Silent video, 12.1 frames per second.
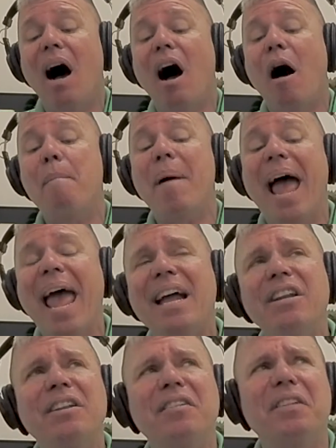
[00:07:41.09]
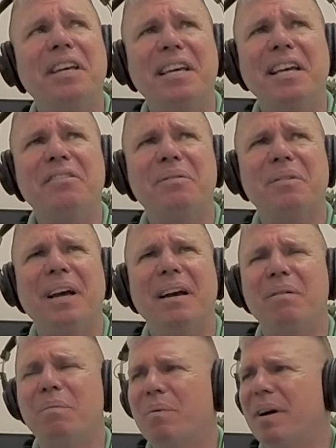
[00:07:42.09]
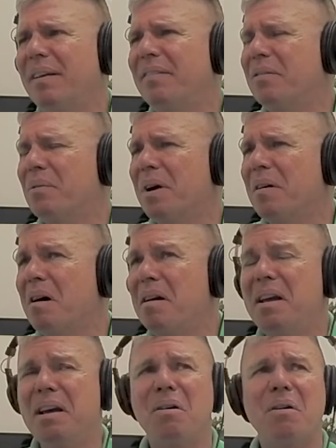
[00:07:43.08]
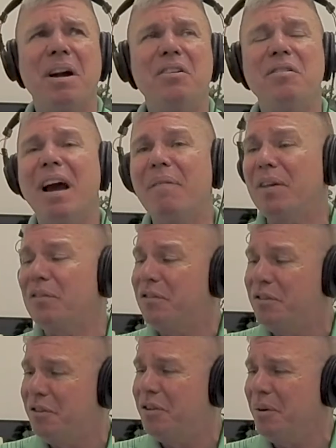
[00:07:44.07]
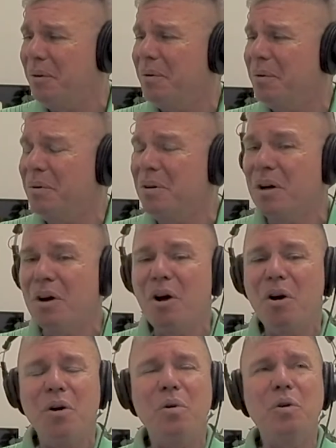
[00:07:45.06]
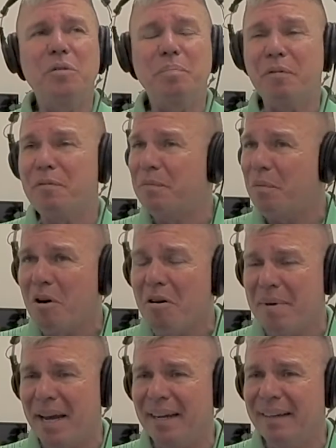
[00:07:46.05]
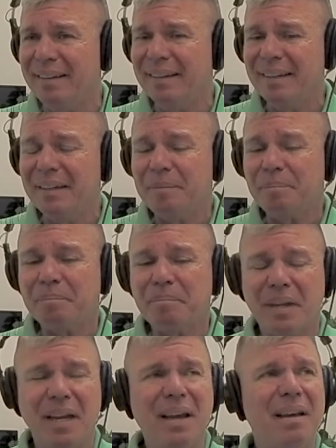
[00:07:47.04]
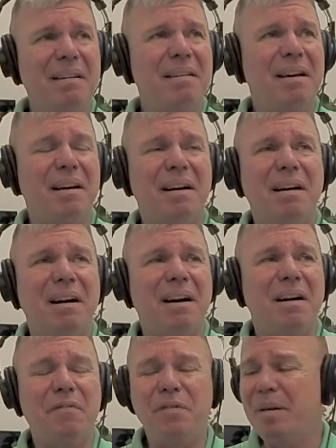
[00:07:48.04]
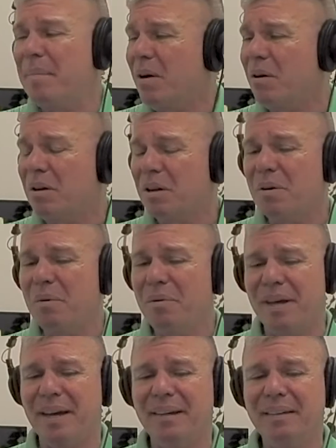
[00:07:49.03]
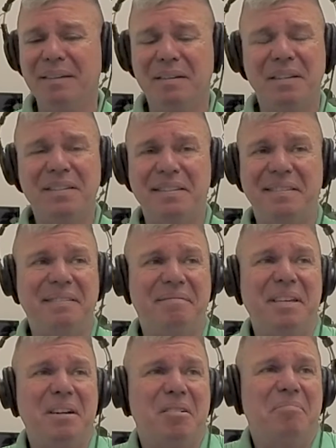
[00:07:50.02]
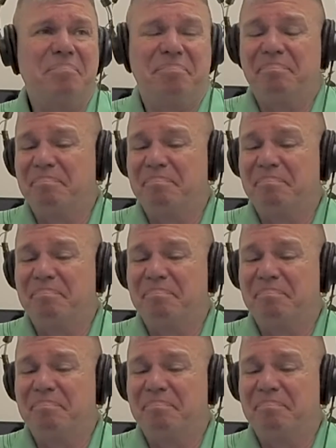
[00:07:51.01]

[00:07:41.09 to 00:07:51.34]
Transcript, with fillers: Um, and the kids are like, what is going on here? And you have this dude who is performing in uh, female clothing, you know,